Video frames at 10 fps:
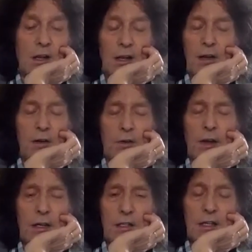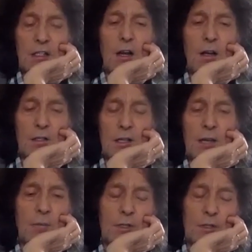Lyric writing takes a long
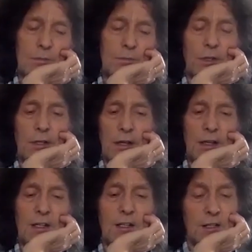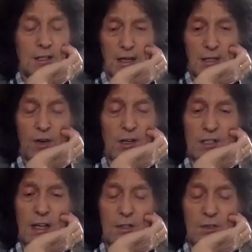time, but, but at the end of the day, it's very
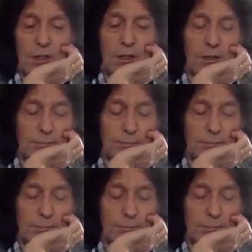satisfying.